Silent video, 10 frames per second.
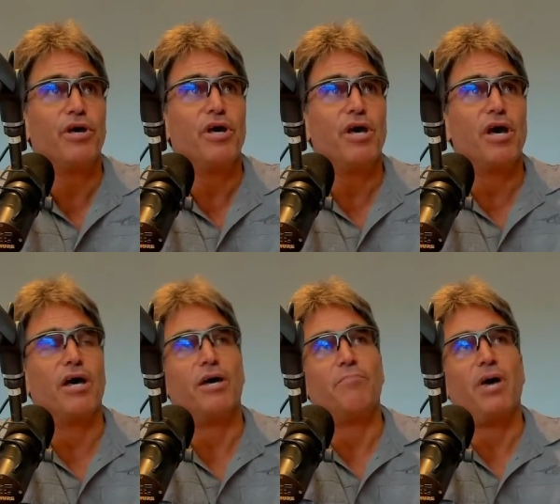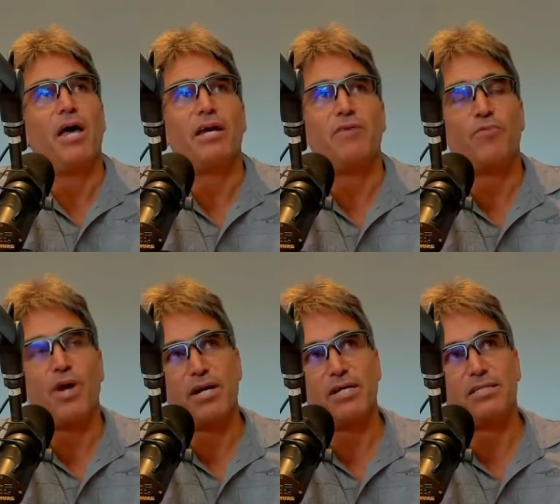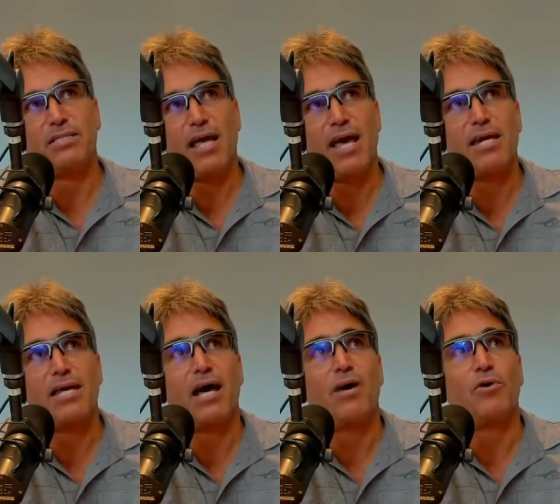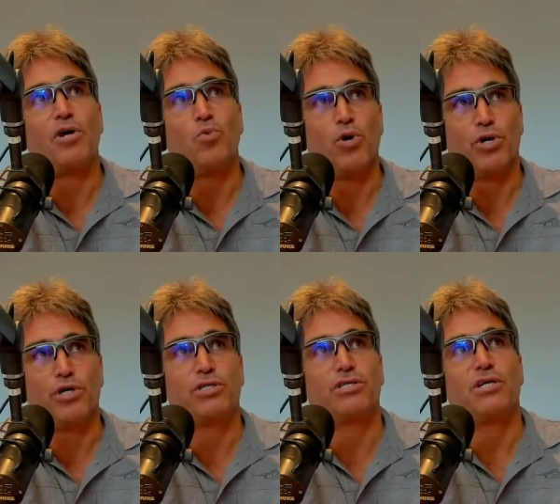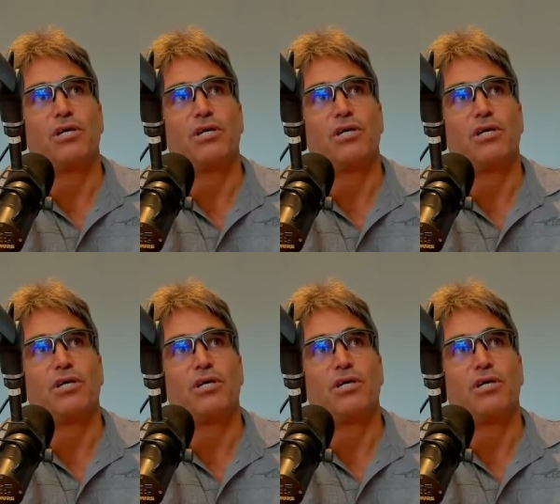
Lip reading: And if we understand how it works,